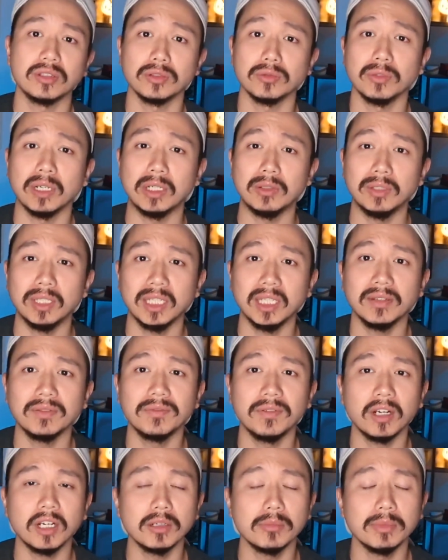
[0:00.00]
surrounding
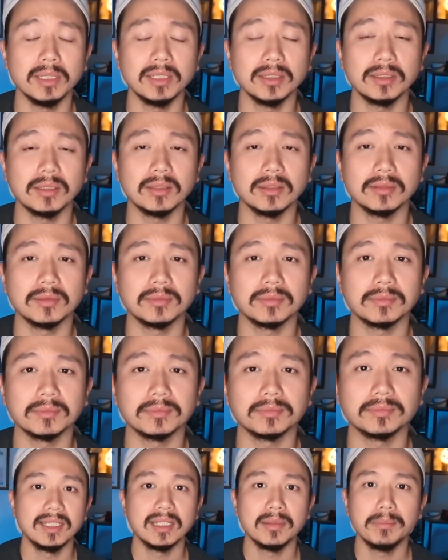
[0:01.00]
environment.
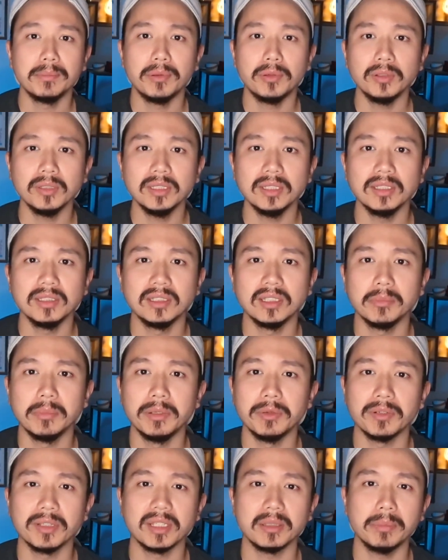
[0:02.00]
It's important to
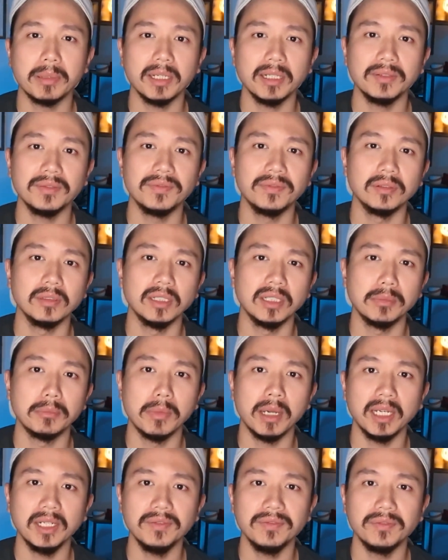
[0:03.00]
be respectful and
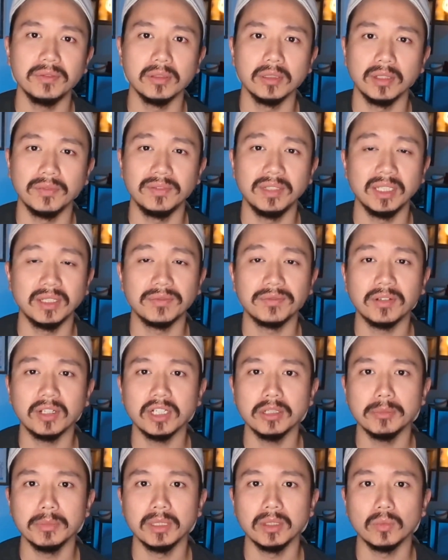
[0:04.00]
mindful of the
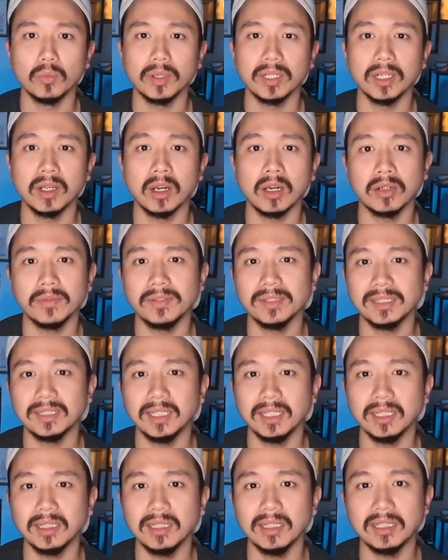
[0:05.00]
environment when
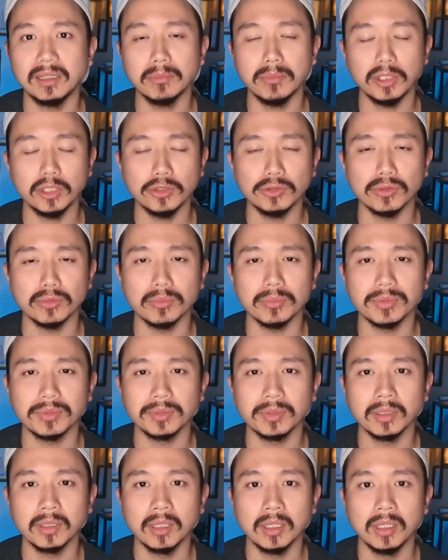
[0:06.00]
harvesting these
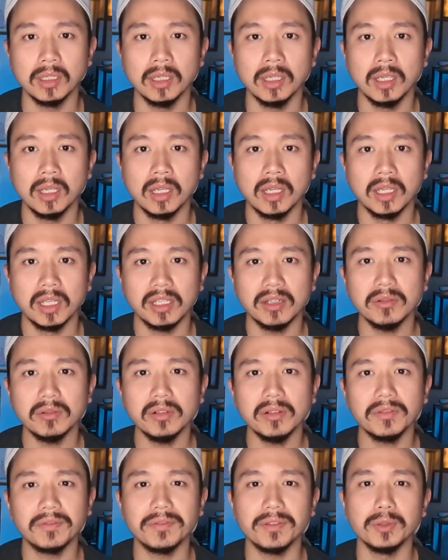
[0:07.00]
mushrooms. Here
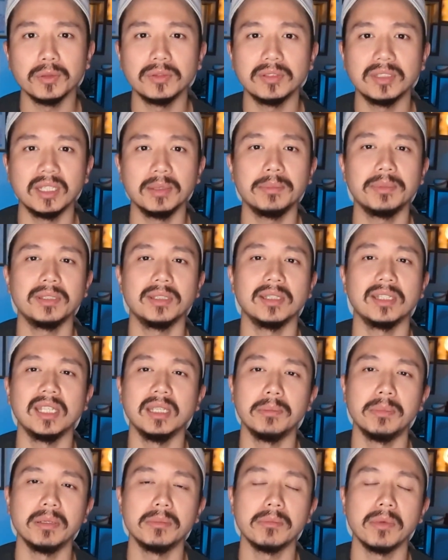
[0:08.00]
are a few tips to
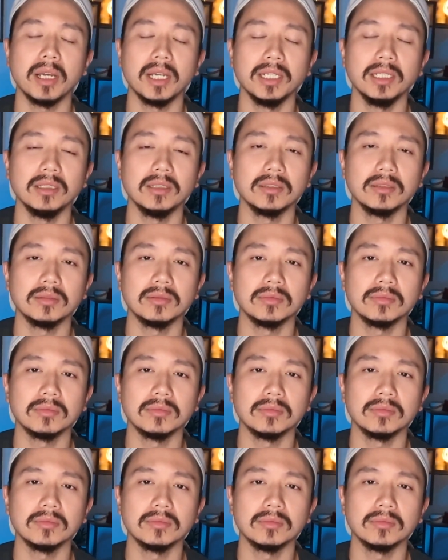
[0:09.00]
keep in mind.